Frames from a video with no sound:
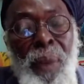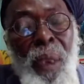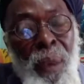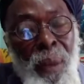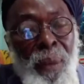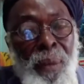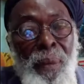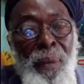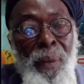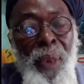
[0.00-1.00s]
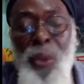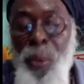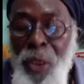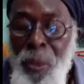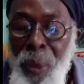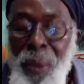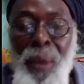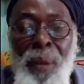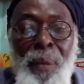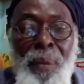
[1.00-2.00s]
Yeah. Less waste
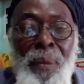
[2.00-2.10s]
matter.